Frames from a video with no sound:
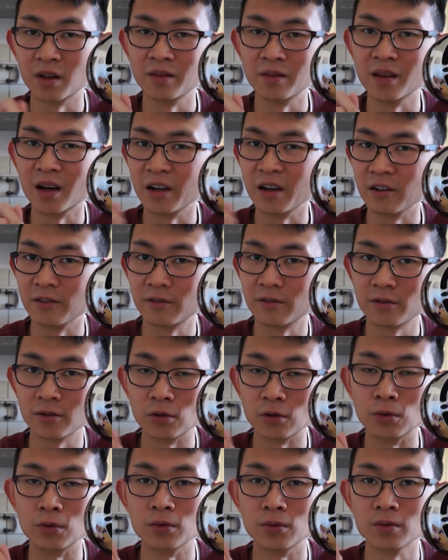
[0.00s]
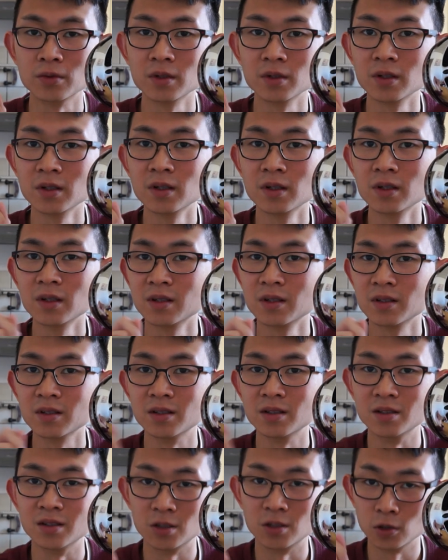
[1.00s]
knife or
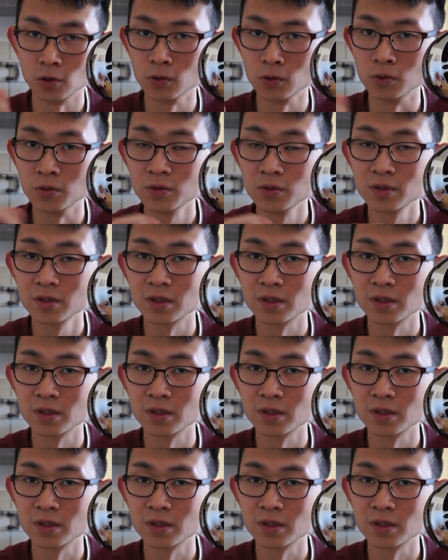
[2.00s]
a tool.